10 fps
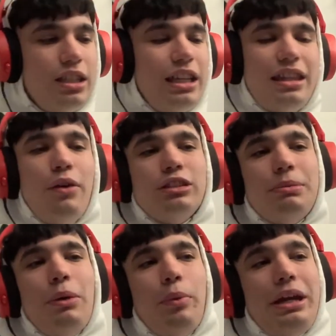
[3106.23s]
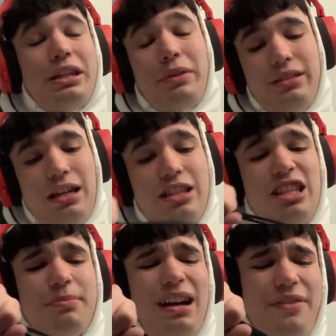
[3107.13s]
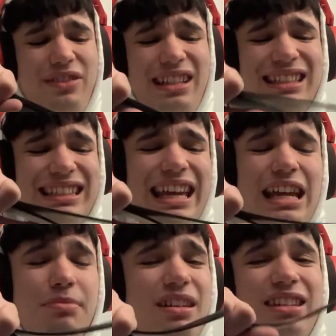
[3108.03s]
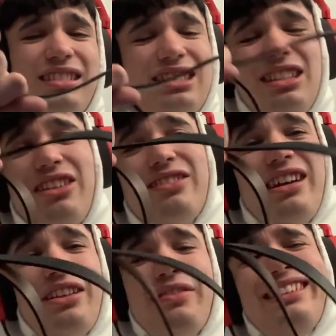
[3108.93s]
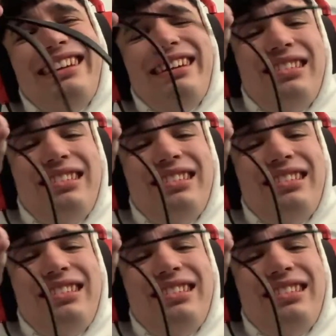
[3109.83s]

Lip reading: Yeah, that was a bit weird, I won't lie to you, but I feel like there's a kink behind it, so I don't really care.